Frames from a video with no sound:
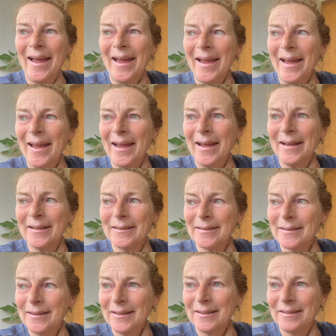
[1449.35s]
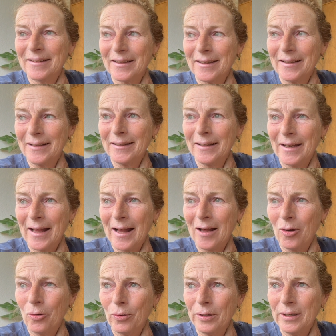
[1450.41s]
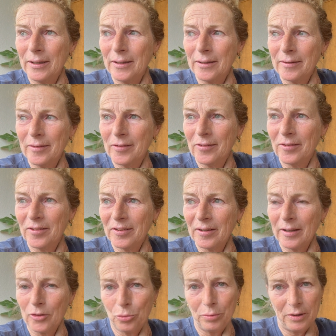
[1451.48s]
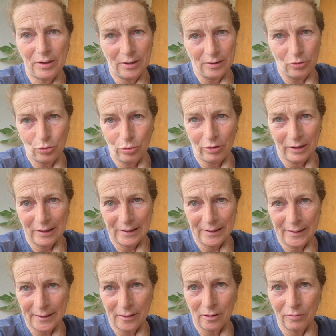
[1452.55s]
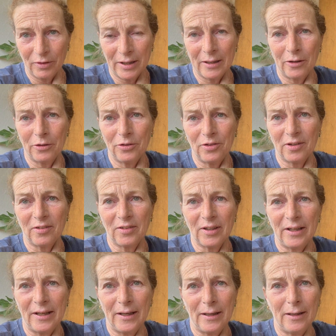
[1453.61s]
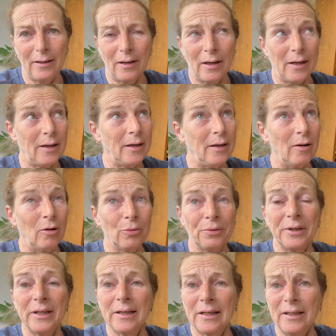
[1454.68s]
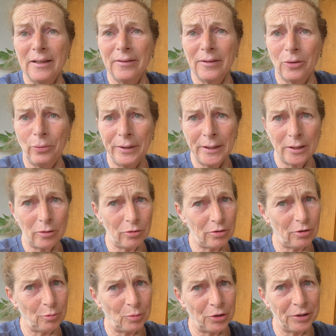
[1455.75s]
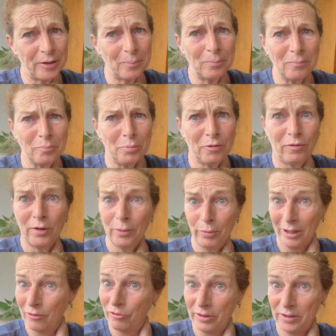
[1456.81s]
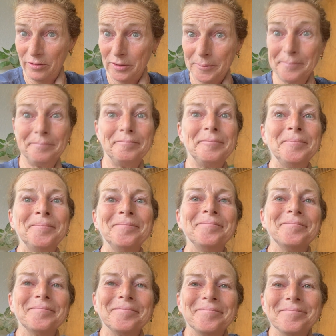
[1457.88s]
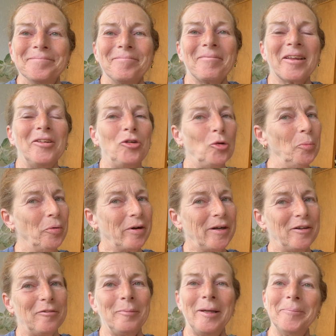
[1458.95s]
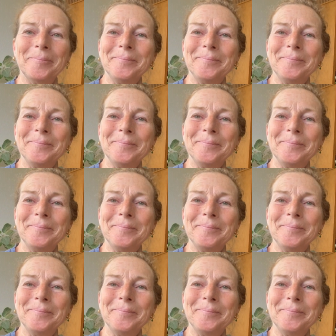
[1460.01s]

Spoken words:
And now it's, as we didn't do the cleaning of the house yesterday, I already cleaned the windows this morning before breakfast. So proud of me.